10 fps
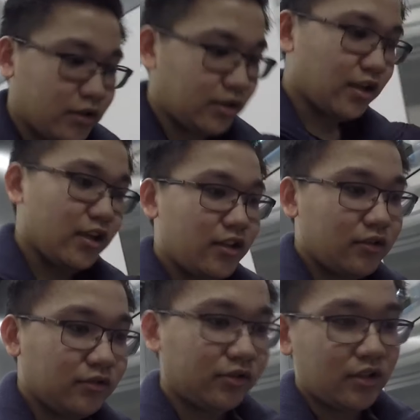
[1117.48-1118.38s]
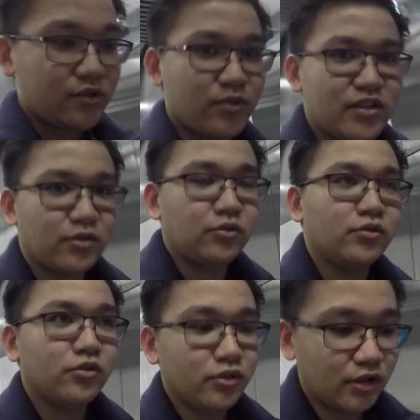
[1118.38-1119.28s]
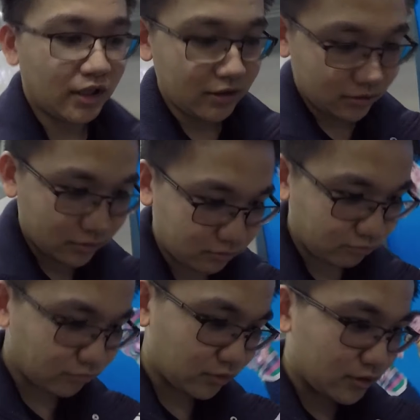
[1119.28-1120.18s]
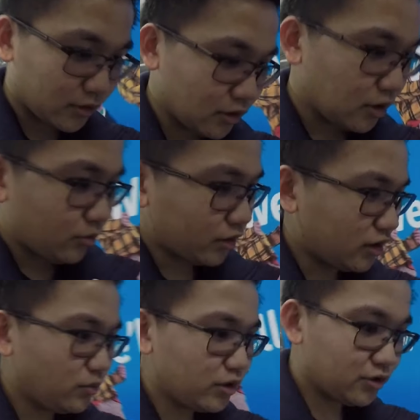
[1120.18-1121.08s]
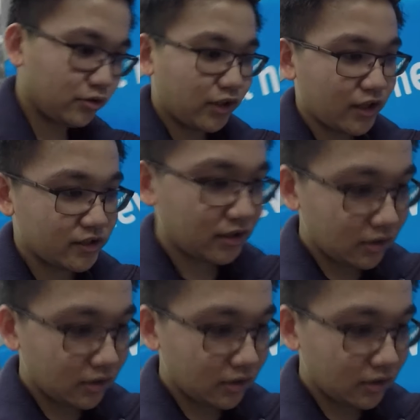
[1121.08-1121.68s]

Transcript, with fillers: This was a good day. What did we do, Kezzy?